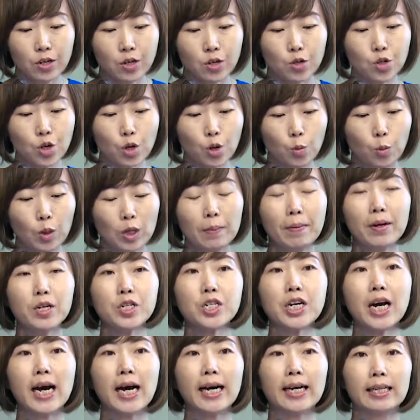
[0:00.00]
So what about
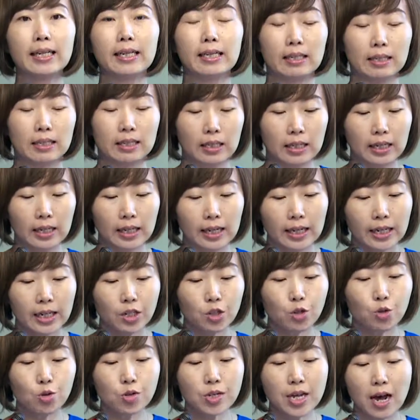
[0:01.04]
China?
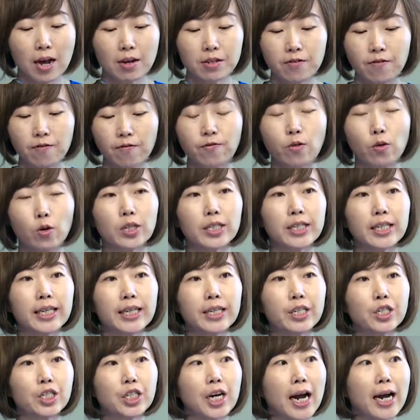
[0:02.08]
In
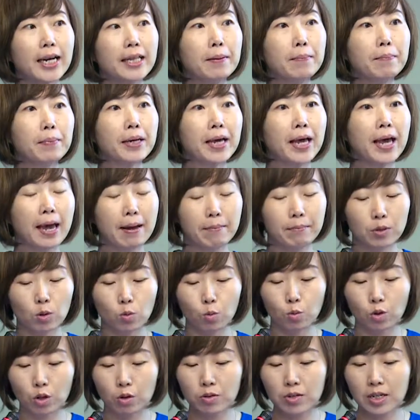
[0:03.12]
2014, China became the
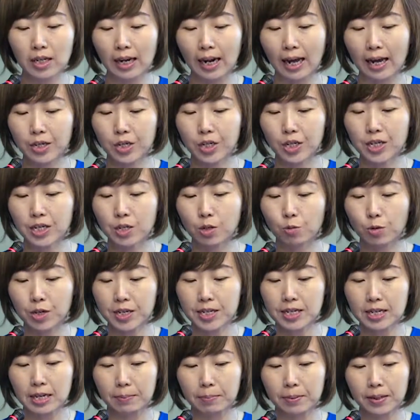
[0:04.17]
world's largest
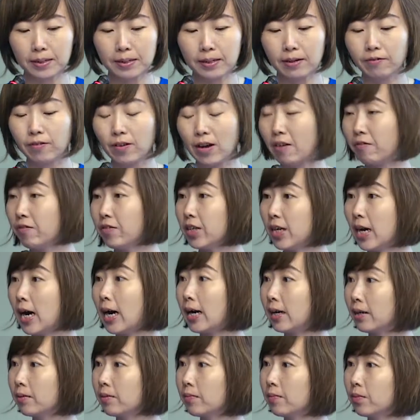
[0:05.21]
recipient of
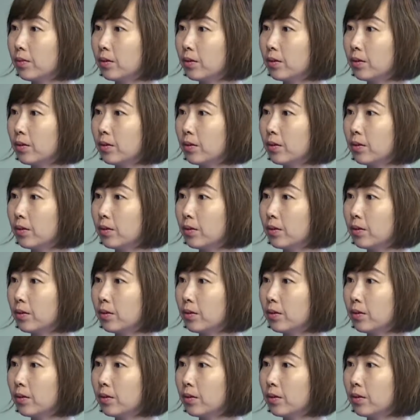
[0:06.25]
FDI.